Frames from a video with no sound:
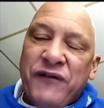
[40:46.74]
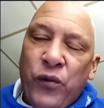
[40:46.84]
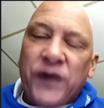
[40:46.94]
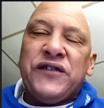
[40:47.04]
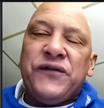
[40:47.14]
it
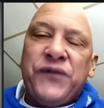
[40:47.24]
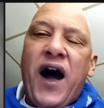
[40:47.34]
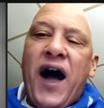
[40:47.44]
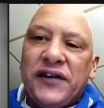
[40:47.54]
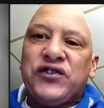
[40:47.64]
wasn't for
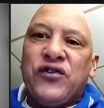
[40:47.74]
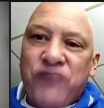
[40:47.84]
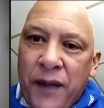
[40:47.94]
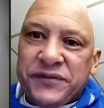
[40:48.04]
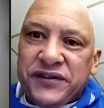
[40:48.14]
Oscar
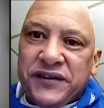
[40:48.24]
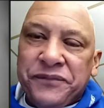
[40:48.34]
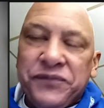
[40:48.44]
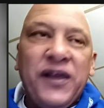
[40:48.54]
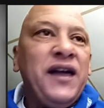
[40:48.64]
Robinson,
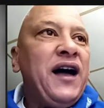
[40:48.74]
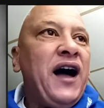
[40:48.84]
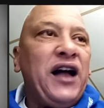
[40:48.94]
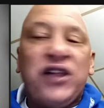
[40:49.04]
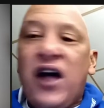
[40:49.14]

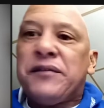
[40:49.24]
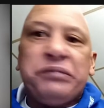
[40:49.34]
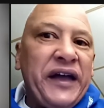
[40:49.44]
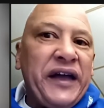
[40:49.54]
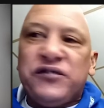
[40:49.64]
a lot of
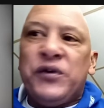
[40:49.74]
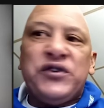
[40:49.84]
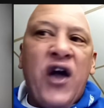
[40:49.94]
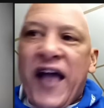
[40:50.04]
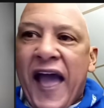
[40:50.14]
players would
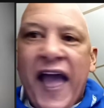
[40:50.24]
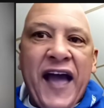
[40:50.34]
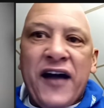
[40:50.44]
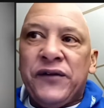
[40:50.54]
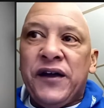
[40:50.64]
not
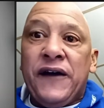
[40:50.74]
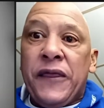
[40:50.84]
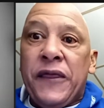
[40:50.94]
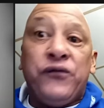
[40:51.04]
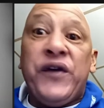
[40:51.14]
have
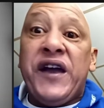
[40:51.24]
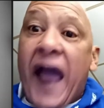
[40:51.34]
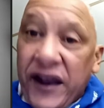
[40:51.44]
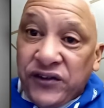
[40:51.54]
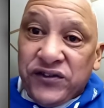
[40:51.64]
free
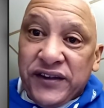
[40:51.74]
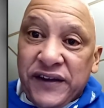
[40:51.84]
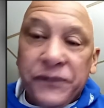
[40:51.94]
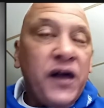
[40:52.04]
agency.